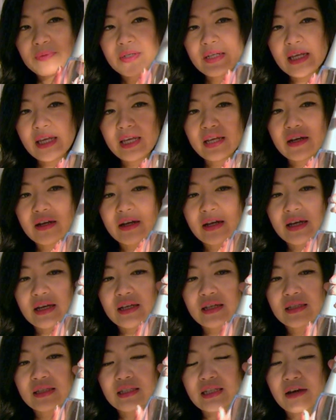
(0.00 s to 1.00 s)
one here
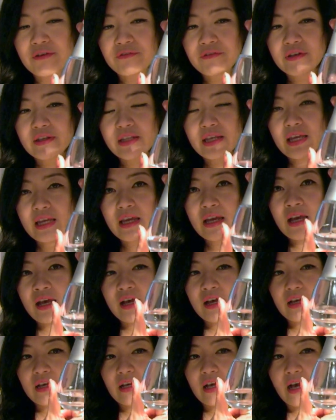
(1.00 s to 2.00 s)
is definitely
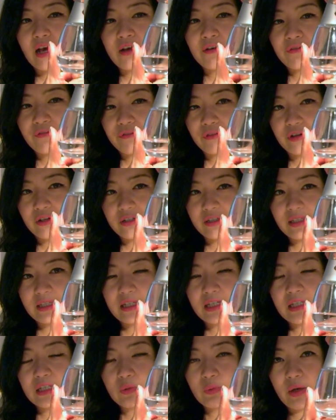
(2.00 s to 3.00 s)
a floral
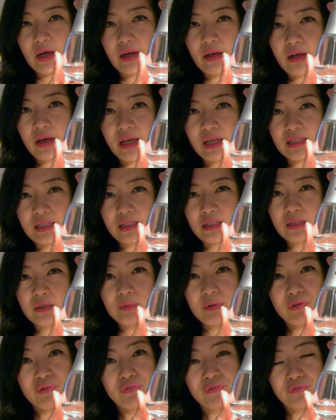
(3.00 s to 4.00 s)
scent as well. It's a little
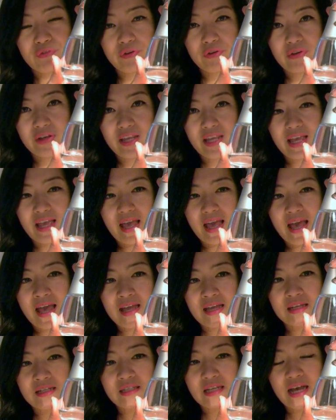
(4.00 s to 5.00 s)
bit fruity,
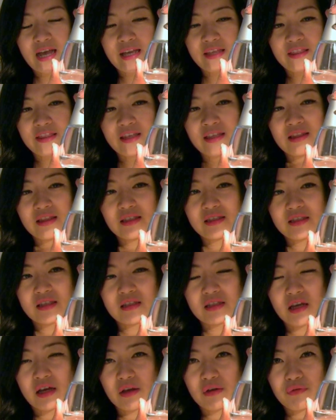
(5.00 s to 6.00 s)
and I think this
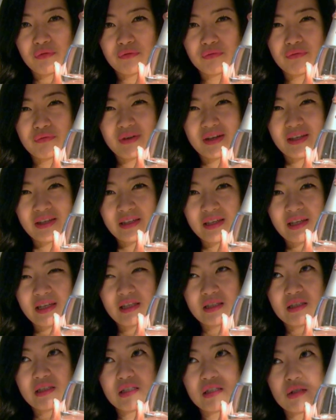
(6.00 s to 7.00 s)
is a
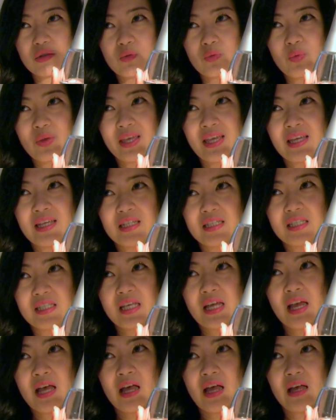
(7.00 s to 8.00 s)
really sweet
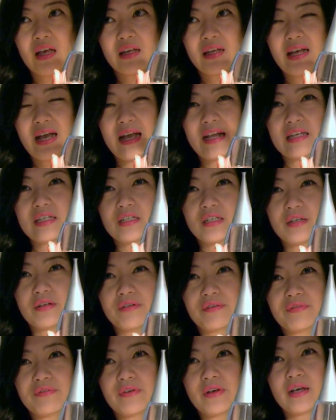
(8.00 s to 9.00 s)
kind
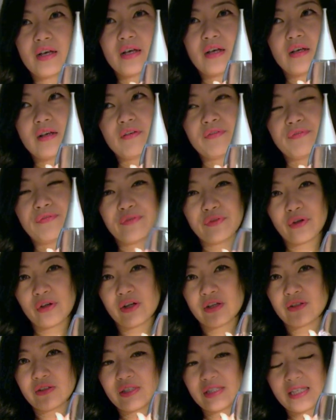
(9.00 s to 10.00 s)
of
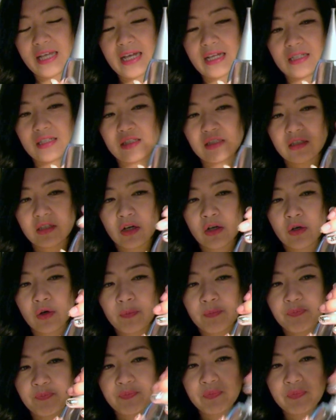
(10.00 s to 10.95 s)
floral scent. So